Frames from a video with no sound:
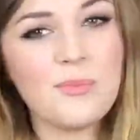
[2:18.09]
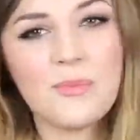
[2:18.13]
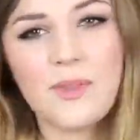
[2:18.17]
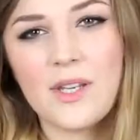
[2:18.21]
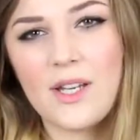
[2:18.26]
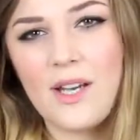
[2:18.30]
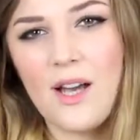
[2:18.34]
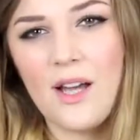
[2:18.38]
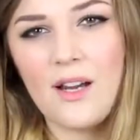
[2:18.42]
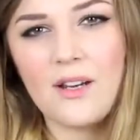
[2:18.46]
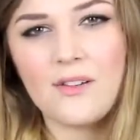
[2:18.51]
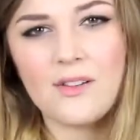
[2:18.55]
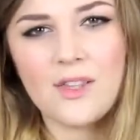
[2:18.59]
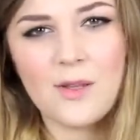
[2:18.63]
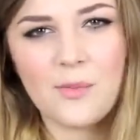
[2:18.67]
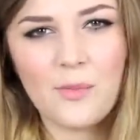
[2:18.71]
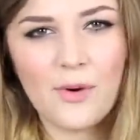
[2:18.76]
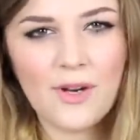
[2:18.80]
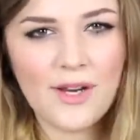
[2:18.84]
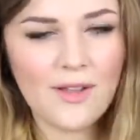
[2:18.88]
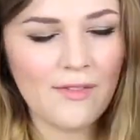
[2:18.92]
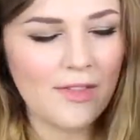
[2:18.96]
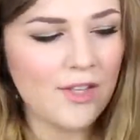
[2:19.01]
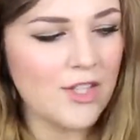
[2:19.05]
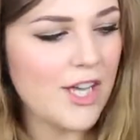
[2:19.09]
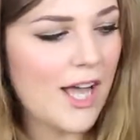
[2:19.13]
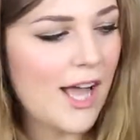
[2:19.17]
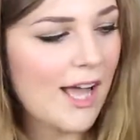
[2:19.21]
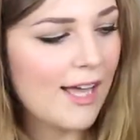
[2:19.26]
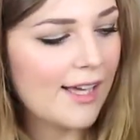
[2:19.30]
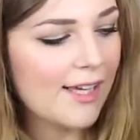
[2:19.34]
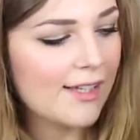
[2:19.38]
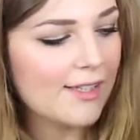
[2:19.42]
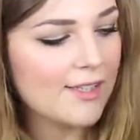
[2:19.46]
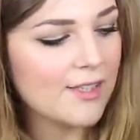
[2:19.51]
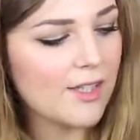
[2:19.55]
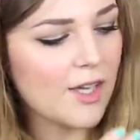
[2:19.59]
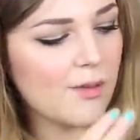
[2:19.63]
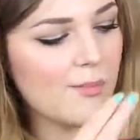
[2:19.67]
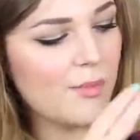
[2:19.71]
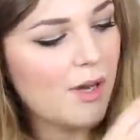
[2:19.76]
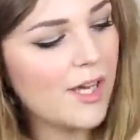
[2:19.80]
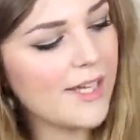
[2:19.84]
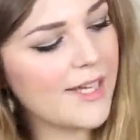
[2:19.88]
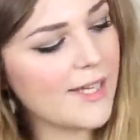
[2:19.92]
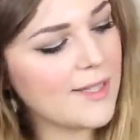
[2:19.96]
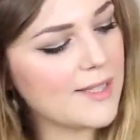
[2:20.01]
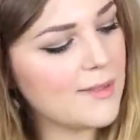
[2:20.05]
the colour and the print of the check, so I
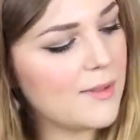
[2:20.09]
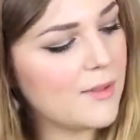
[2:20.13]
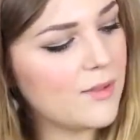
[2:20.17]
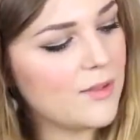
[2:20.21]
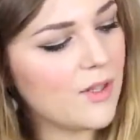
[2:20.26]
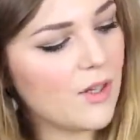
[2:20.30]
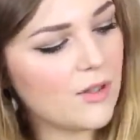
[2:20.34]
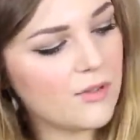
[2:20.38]
might get some little